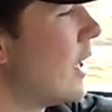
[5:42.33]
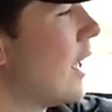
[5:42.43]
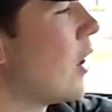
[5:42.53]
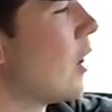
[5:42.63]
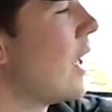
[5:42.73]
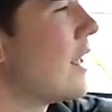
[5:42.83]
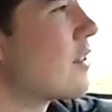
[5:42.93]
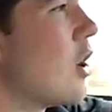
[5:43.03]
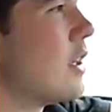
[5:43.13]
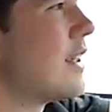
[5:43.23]
here,
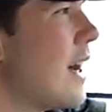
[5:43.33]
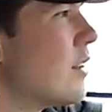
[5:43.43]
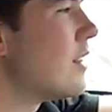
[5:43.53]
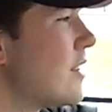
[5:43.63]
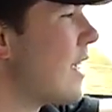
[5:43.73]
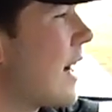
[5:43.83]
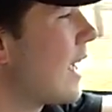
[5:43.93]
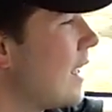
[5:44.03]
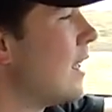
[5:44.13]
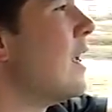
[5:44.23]
it's gone down to
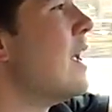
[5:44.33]
second,